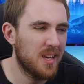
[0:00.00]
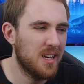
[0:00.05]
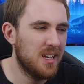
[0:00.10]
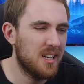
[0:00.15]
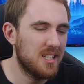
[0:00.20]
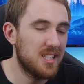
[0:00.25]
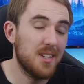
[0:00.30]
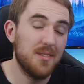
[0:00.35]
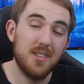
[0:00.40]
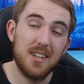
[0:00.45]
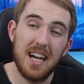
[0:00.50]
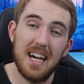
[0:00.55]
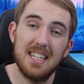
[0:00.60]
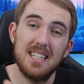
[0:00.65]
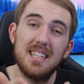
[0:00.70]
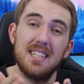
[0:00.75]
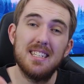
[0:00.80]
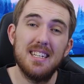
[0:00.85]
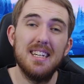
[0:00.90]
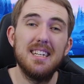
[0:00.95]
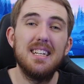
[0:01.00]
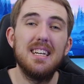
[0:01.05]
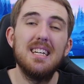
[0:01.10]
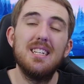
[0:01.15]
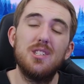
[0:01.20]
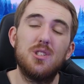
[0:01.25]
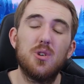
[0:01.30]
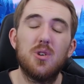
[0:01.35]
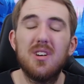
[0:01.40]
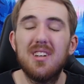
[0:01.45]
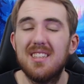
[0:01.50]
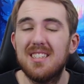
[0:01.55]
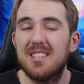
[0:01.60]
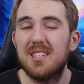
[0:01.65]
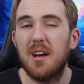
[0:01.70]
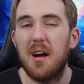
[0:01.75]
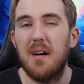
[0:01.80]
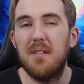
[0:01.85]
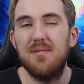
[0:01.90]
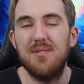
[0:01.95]
So if you guys did enjoy this
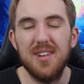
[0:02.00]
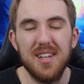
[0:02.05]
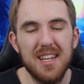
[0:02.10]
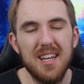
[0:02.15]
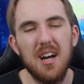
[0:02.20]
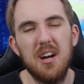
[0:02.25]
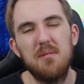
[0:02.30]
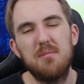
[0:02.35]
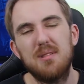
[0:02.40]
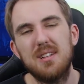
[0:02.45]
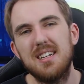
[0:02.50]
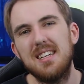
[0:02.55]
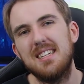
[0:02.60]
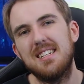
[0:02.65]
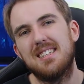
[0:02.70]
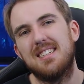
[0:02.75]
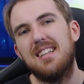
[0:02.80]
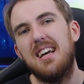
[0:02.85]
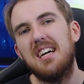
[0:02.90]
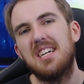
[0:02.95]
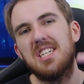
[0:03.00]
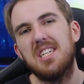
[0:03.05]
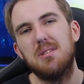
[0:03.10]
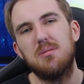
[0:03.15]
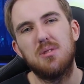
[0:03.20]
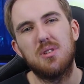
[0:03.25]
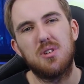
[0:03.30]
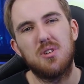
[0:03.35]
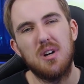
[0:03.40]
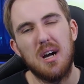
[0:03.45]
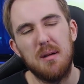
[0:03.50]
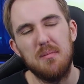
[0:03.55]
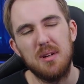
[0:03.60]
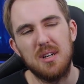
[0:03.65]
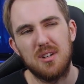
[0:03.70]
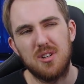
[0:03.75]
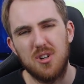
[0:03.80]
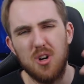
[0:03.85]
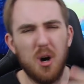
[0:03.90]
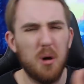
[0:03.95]
video, please like, share, subscribe,
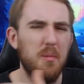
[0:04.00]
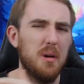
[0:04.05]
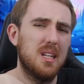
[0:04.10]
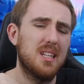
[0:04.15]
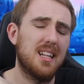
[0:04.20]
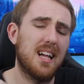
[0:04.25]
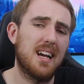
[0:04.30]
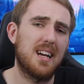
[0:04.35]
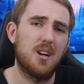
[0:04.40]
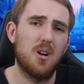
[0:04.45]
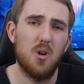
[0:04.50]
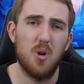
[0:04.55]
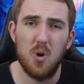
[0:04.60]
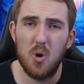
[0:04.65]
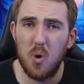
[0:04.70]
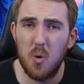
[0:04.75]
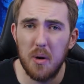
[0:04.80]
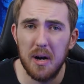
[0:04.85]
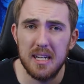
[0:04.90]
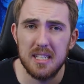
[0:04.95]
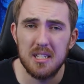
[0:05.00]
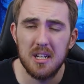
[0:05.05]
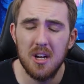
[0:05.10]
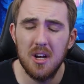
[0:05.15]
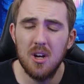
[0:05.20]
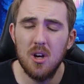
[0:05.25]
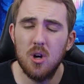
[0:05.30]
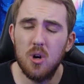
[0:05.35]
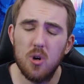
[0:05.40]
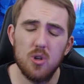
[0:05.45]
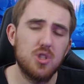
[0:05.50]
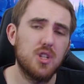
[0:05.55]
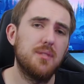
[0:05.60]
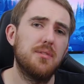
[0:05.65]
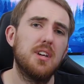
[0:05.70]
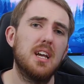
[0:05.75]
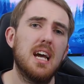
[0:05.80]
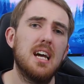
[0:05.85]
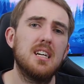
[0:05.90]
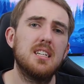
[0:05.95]
and comment like always. Also, if you
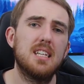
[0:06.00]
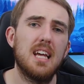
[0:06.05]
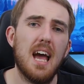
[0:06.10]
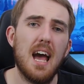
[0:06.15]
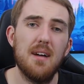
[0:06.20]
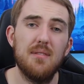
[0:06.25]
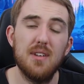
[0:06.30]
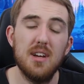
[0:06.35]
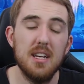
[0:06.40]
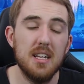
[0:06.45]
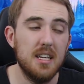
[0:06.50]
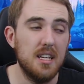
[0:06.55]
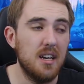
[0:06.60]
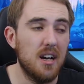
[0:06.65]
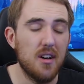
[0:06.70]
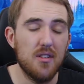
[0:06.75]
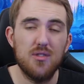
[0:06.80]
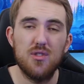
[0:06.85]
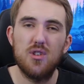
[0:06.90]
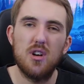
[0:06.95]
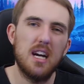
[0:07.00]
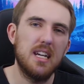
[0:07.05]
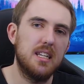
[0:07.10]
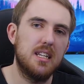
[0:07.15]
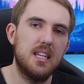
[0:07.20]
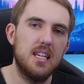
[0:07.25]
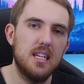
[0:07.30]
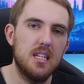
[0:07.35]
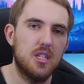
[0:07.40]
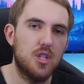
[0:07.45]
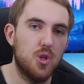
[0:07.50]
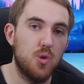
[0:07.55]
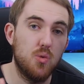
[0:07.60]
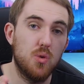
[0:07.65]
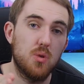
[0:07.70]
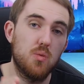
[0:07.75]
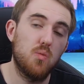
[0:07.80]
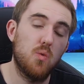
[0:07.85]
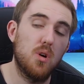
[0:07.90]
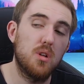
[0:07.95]
guys have any other ideas you
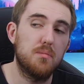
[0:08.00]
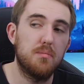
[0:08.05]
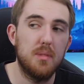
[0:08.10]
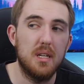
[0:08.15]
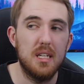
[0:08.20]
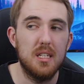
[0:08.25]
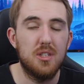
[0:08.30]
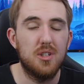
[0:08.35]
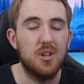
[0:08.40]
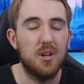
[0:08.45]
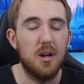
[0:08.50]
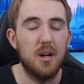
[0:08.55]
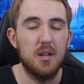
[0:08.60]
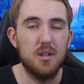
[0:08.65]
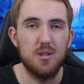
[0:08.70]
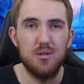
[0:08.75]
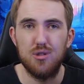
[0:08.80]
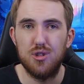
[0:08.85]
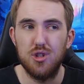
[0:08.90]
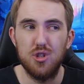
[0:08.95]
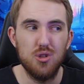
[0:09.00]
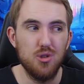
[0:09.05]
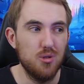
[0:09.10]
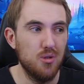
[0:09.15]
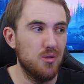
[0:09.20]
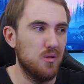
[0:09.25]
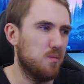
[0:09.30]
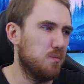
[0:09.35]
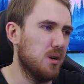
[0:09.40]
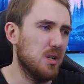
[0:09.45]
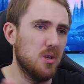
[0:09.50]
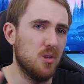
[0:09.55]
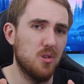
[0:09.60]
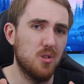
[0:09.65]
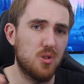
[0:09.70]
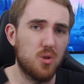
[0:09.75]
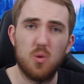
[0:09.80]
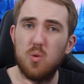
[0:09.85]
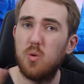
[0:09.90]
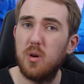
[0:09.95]
would want me to do, builds
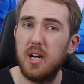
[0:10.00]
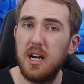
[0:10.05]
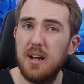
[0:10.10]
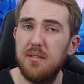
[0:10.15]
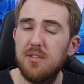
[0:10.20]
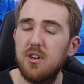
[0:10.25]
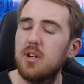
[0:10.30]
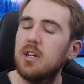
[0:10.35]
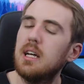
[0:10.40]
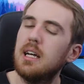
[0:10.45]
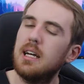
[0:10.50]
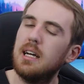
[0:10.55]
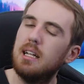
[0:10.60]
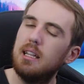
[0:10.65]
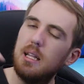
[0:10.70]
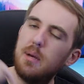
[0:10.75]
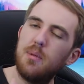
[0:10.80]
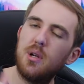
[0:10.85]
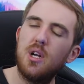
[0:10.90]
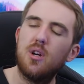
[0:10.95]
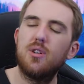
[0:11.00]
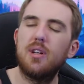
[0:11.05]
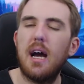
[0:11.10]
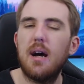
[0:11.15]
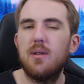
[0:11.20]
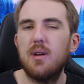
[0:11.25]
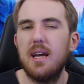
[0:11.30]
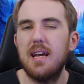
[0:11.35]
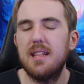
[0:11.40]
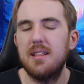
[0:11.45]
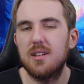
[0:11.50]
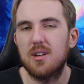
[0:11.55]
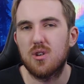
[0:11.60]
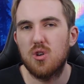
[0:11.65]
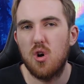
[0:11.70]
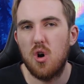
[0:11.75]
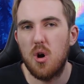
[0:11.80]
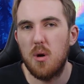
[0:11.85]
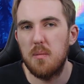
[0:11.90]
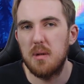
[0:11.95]
or whatever, let me know down in the
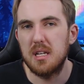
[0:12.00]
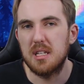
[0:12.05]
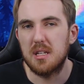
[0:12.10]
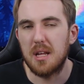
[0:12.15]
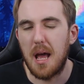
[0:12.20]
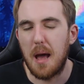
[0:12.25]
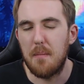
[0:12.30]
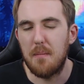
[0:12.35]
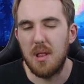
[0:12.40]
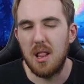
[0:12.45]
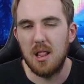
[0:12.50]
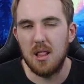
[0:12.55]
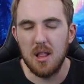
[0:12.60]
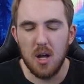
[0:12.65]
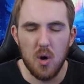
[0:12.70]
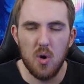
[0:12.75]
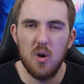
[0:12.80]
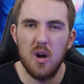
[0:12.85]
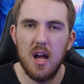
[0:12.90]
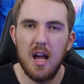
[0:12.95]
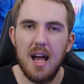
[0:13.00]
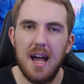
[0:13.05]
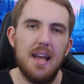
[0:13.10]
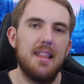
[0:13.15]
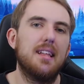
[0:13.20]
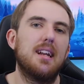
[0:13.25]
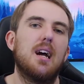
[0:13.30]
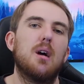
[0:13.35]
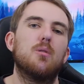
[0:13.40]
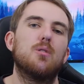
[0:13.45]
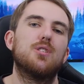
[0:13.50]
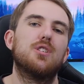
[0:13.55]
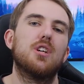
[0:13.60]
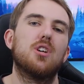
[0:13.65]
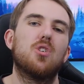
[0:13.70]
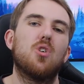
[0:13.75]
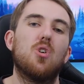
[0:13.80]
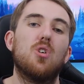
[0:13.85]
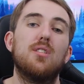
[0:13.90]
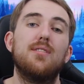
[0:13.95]
comments below and then I will
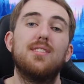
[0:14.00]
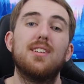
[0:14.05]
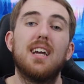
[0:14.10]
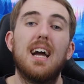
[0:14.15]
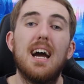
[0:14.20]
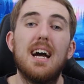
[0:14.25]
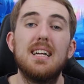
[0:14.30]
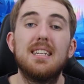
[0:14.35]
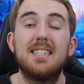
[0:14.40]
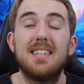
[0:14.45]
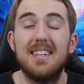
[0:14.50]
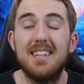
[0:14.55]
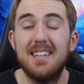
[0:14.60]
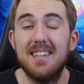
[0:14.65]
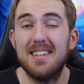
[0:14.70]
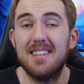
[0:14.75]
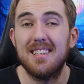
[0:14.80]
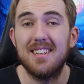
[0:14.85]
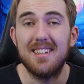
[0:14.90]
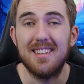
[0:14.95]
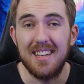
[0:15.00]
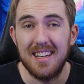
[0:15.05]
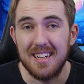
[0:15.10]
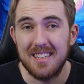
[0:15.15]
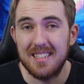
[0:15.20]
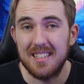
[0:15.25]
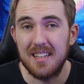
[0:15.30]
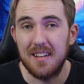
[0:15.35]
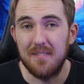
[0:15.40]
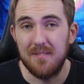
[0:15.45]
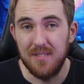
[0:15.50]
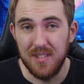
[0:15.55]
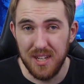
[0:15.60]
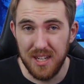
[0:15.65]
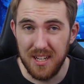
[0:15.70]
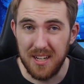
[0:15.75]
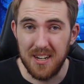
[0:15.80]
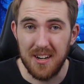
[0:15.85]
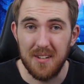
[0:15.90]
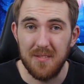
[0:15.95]
check all of you guys in the next
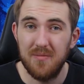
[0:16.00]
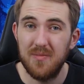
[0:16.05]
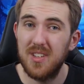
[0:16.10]
video.